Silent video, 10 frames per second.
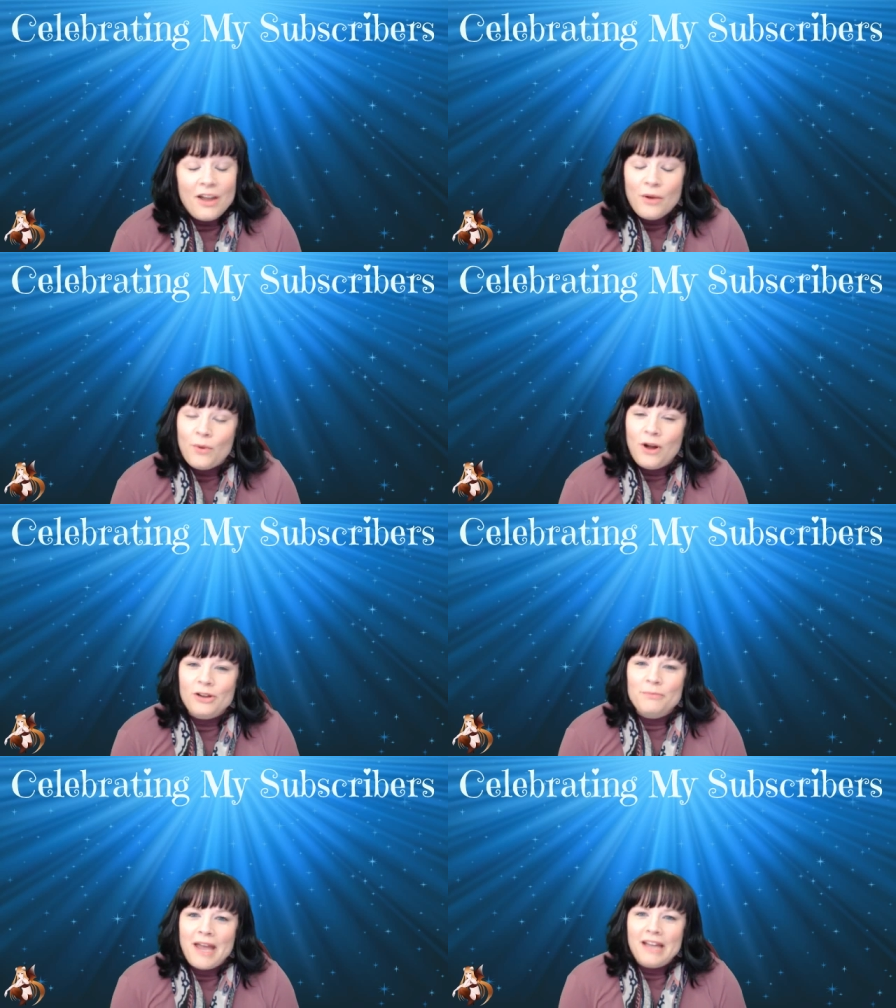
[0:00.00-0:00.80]

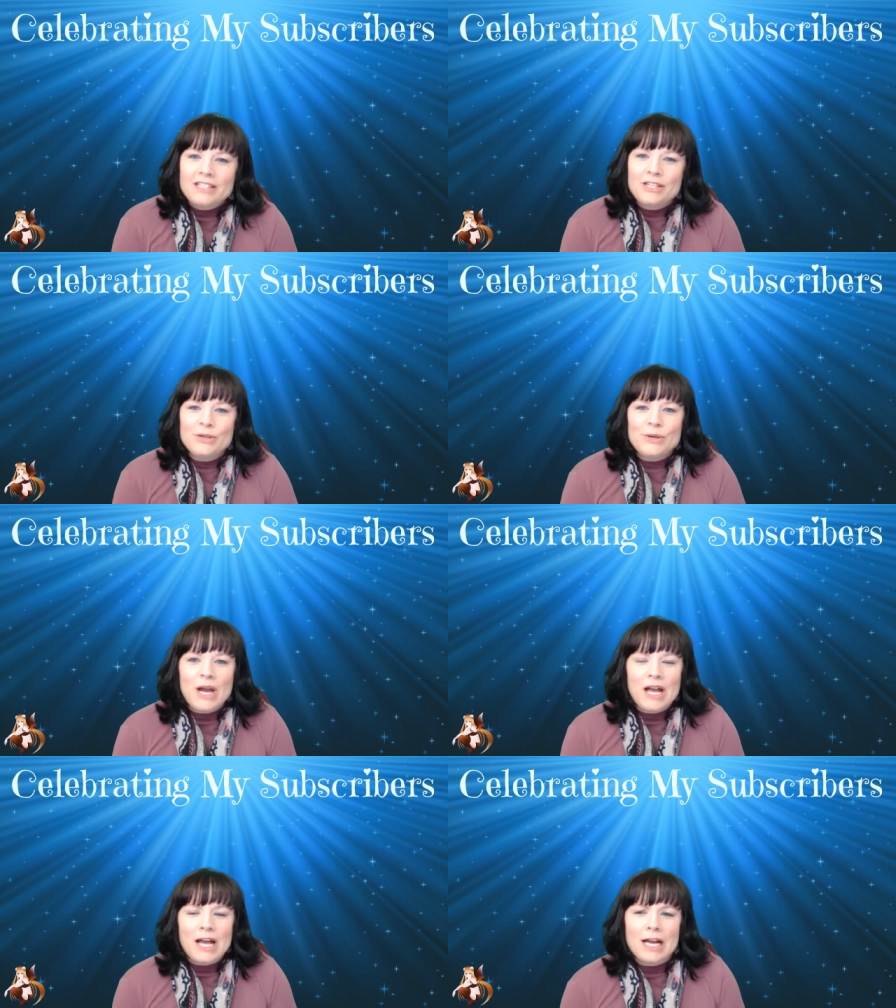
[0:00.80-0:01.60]
Welcome back to
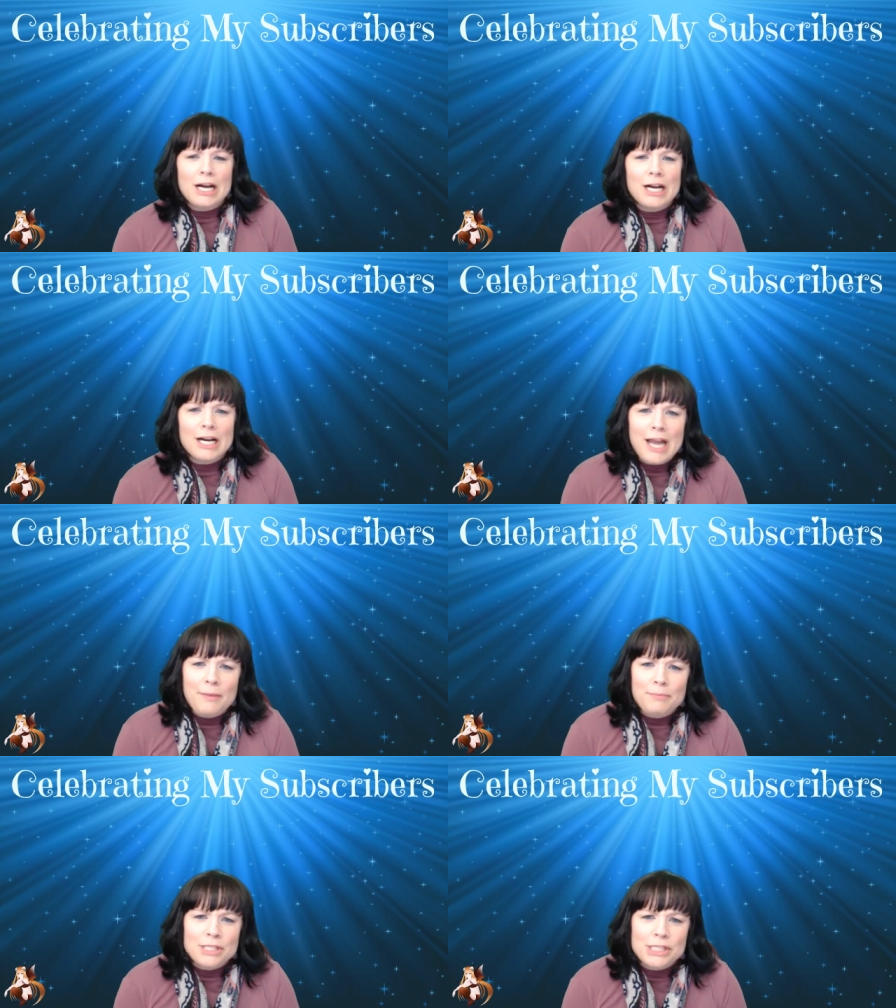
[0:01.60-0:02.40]
our
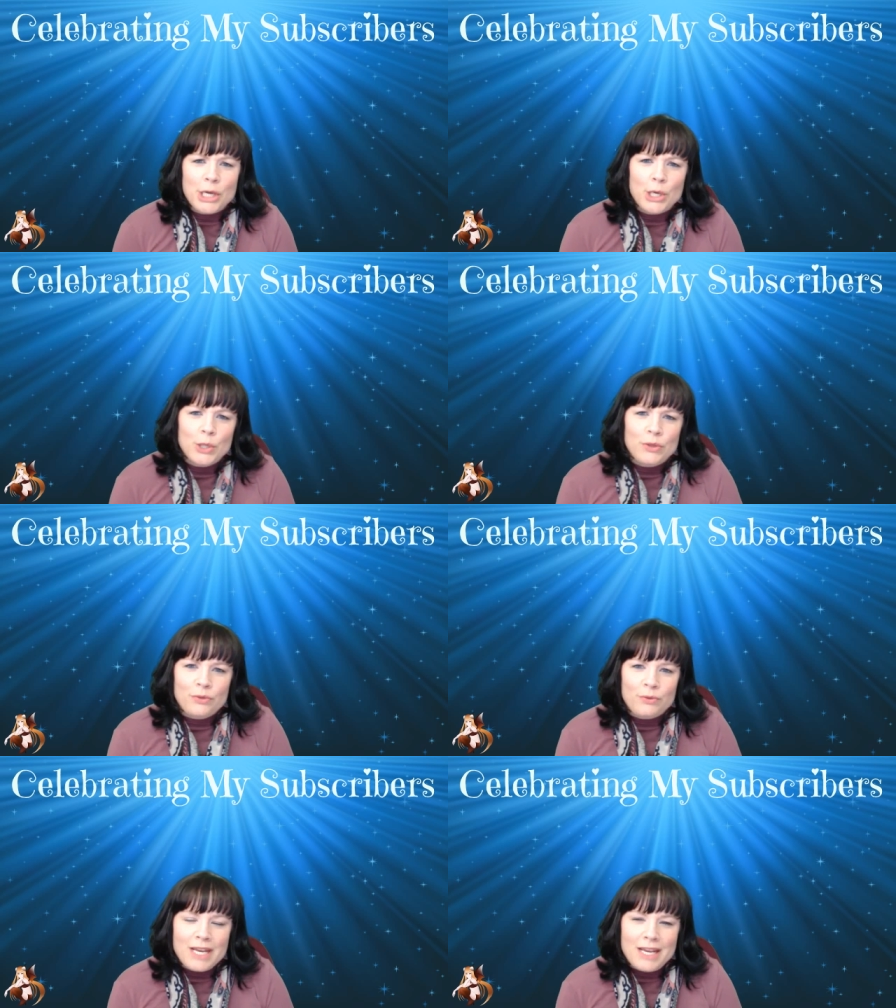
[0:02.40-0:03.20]
episode
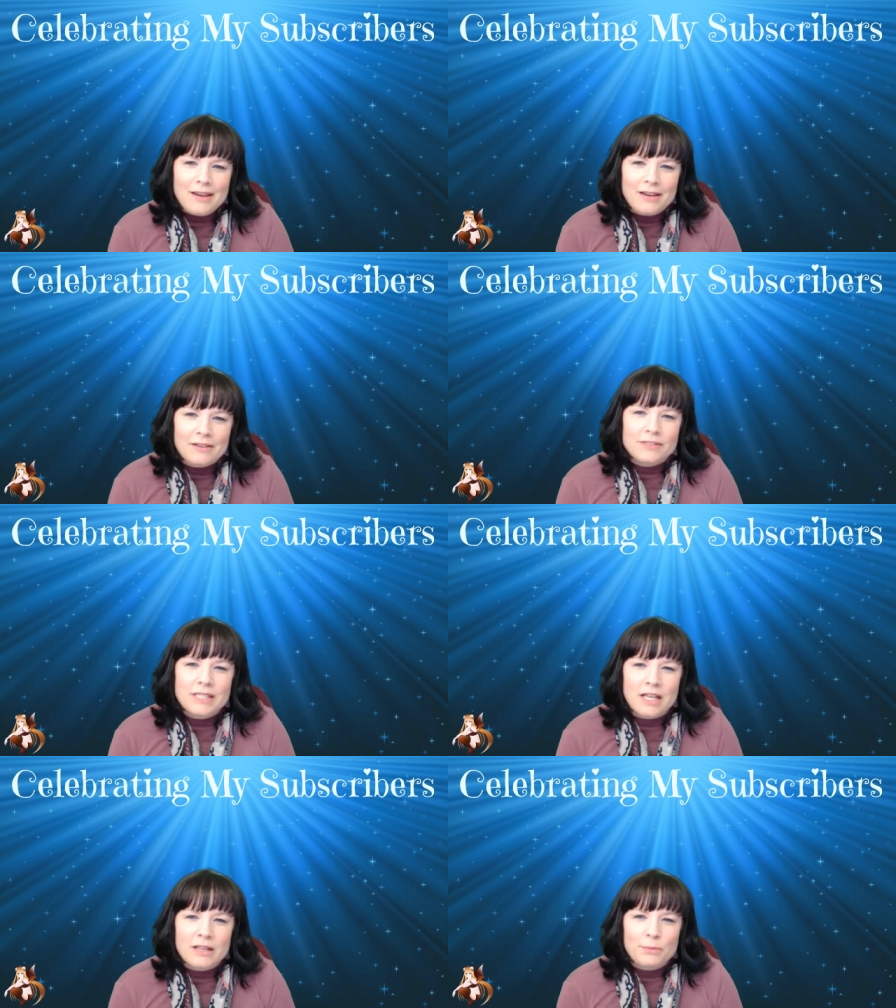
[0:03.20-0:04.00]
3 of
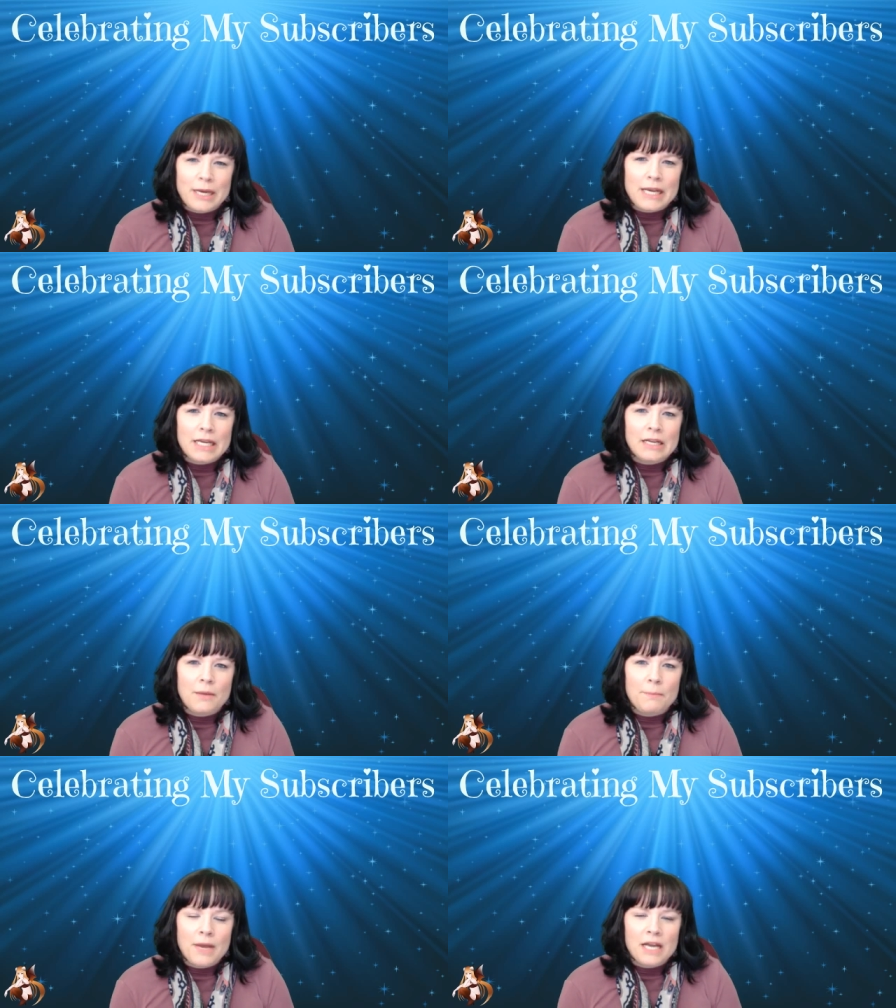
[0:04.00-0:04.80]
celebrating
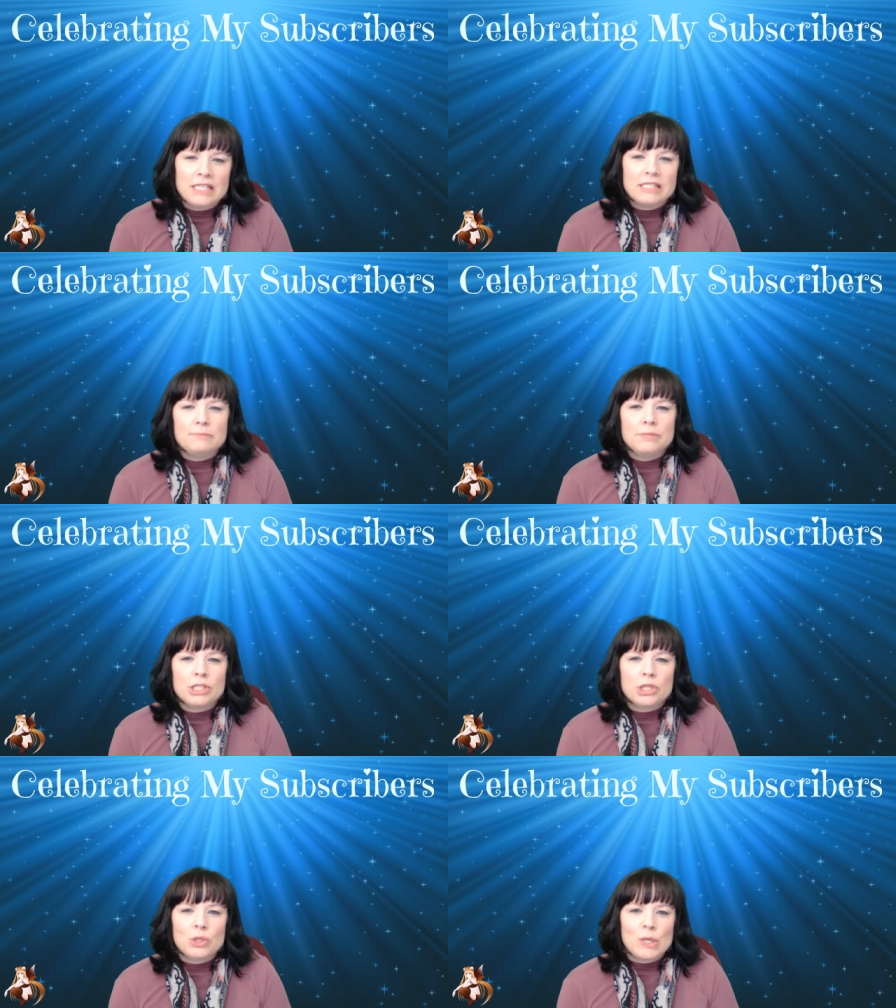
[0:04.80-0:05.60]
my
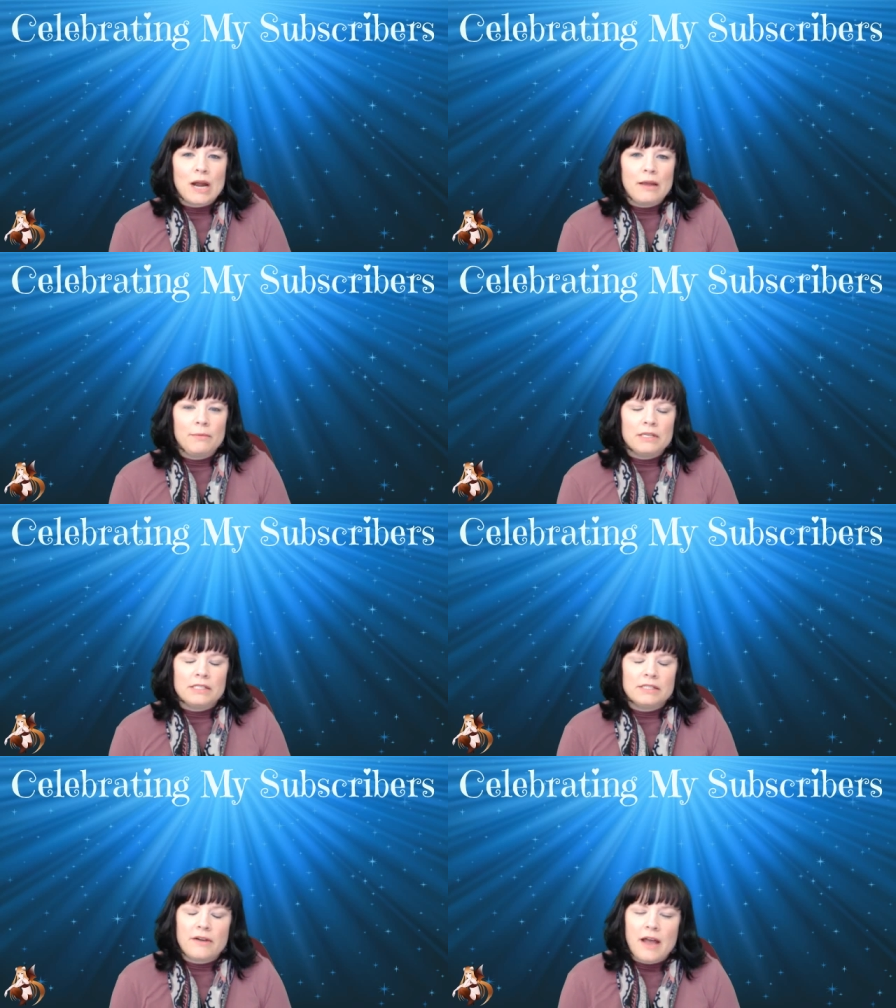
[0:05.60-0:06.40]
subscribers.
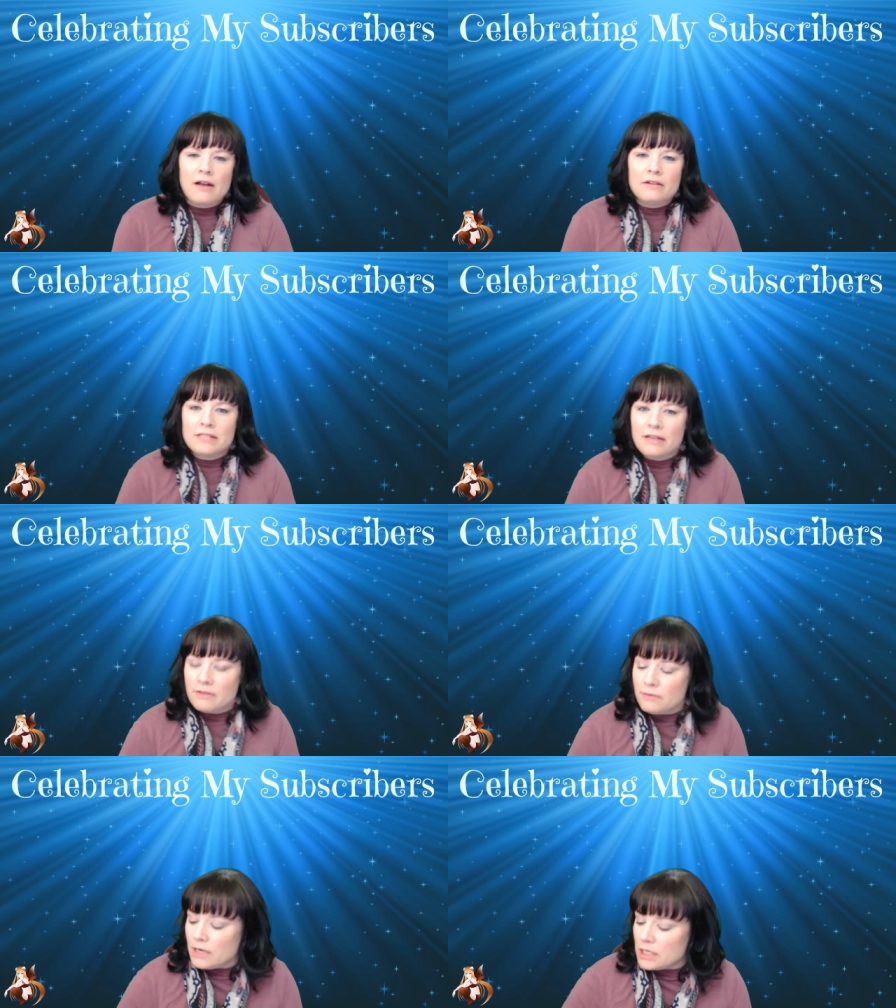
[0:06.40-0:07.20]
So how's
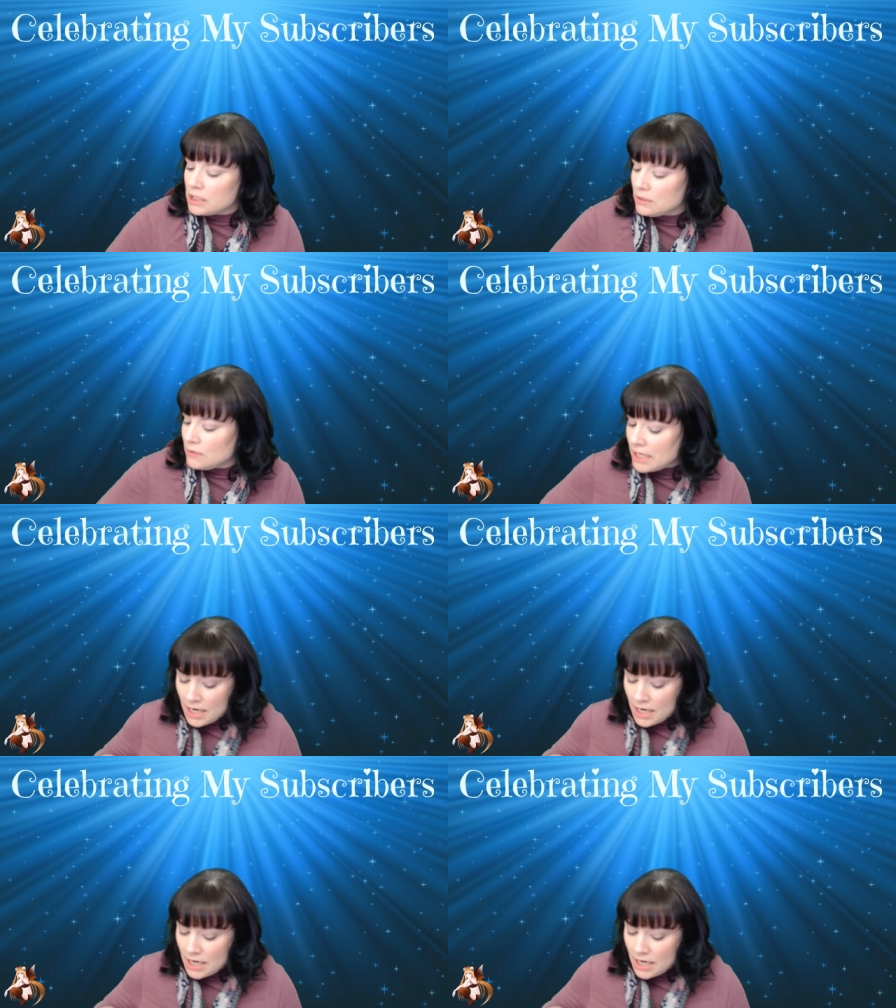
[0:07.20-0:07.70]
everyone doing?